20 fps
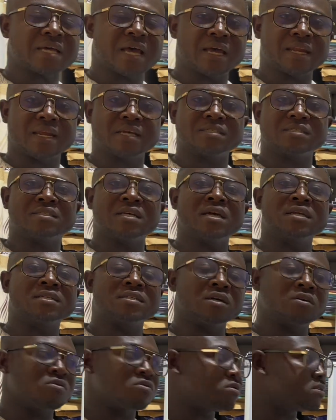understand
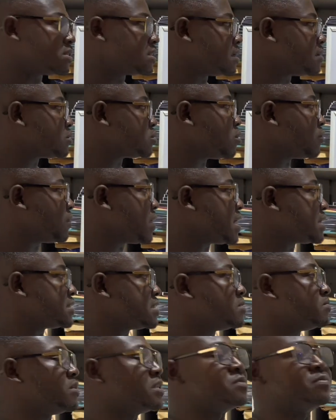the concept of
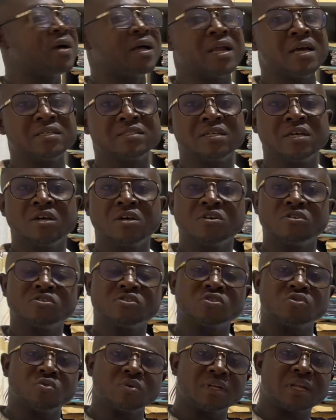acid-base balance
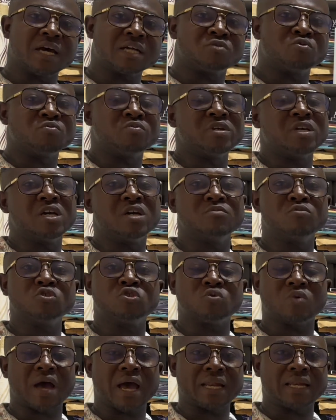so that we'll be able
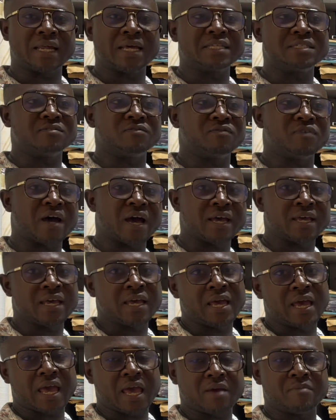to identify
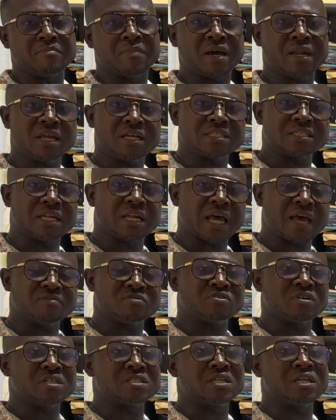and manage
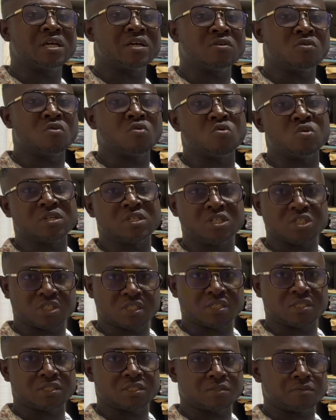life-threatening
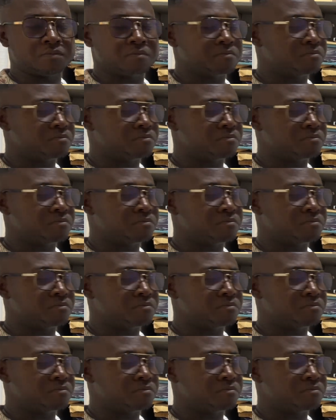conditions.